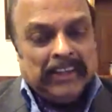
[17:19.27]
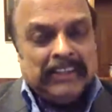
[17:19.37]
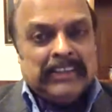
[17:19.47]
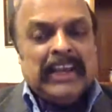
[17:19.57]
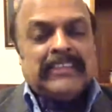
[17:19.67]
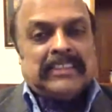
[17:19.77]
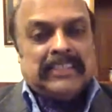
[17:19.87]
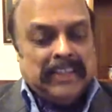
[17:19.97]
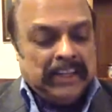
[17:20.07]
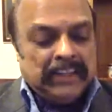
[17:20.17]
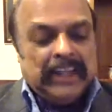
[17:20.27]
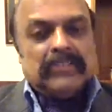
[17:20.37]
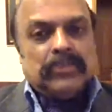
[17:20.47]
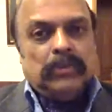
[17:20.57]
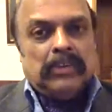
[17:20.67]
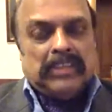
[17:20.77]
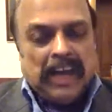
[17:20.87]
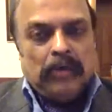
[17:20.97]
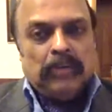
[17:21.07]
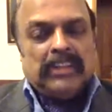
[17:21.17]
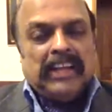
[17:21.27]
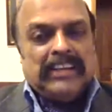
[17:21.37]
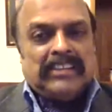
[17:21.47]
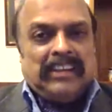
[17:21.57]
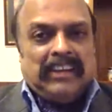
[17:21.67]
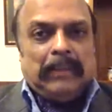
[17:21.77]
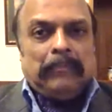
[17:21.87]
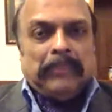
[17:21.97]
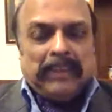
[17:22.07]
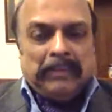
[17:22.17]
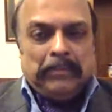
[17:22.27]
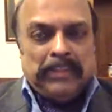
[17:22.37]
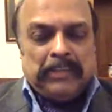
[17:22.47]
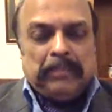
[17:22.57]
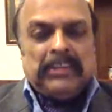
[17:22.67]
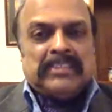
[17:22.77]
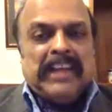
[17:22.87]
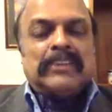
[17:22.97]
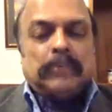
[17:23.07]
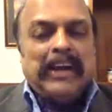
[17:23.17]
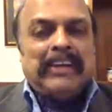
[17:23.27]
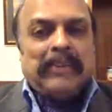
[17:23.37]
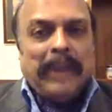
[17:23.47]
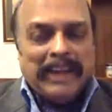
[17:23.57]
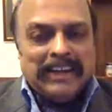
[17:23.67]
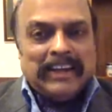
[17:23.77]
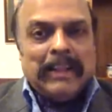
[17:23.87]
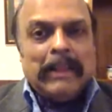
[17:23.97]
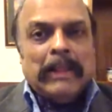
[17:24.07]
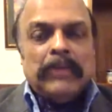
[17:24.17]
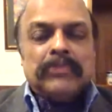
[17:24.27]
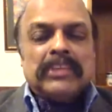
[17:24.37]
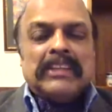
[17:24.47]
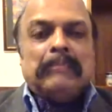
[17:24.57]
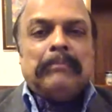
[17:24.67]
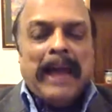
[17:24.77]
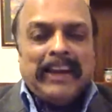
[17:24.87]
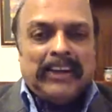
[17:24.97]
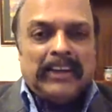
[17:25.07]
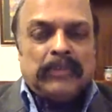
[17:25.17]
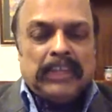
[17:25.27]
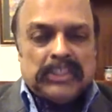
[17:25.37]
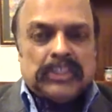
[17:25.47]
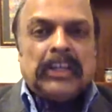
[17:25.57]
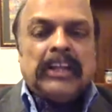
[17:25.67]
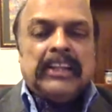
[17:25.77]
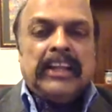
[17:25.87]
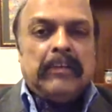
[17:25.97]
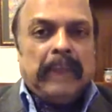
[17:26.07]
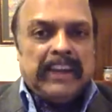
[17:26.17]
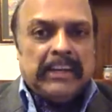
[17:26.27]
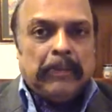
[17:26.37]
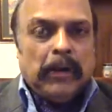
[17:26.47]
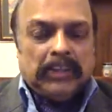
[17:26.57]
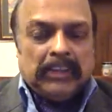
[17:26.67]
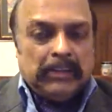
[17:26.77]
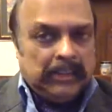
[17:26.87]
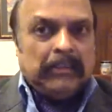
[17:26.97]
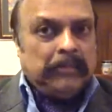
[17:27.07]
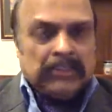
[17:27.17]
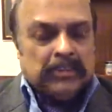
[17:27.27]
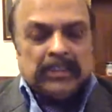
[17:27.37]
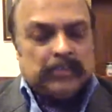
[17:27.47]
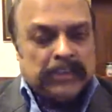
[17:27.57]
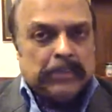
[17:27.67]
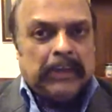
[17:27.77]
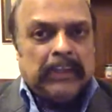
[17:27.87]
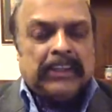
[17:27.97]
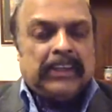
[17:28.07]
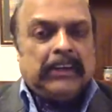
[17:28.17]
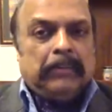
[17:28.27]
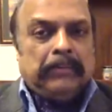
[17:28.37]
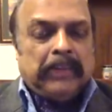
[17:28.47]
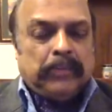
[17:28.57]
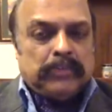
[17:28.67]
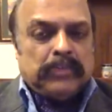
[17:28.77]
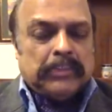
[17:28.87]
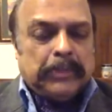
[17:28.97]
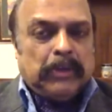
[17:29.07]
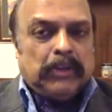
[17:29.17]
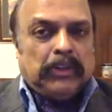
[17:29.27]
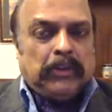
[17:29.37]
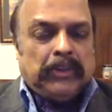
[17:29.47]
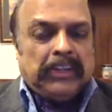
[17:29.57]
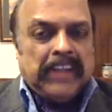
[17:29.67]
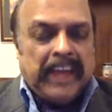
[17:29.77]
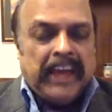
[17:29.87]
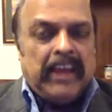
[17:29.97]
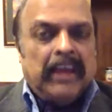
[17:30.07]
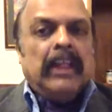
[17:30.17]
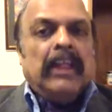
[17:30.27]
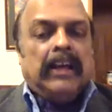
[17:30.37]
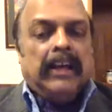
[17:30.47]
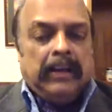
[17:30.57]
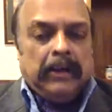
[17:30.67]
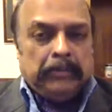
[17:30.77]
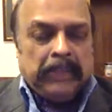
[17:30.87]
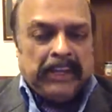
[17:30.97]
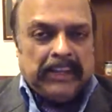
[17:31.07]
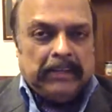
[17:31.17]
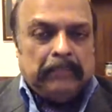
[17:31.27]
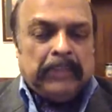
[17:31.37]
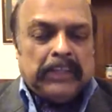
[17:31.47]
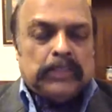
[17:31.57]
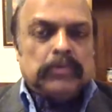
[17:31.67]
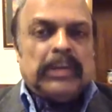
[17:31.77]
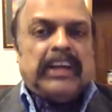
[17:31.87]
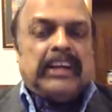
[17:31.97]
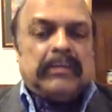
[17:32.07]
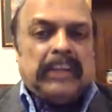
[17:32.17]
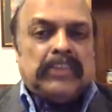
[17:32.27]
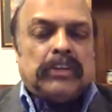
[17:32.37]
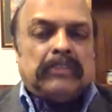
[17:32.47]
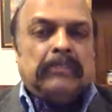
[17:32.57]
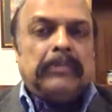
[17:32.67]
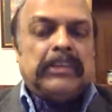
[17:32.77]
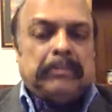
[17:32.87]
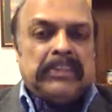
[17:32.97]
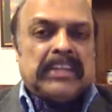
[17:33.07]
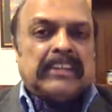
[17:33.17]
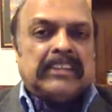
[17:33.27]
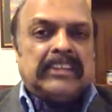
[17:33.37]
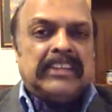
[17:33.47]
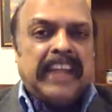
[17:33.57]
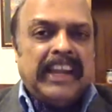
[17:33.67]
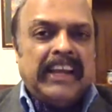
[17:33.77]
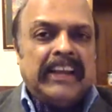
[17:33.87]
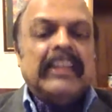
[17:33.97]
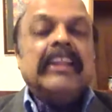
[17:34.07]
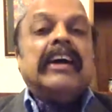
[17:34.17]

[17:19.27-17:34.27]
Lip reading: yes, there is no doubt that BJP stands quite rattled. You see the manner in which they went about, it's visible in the, it was visible on the day, the two-day convention of the BJP started in Delhi.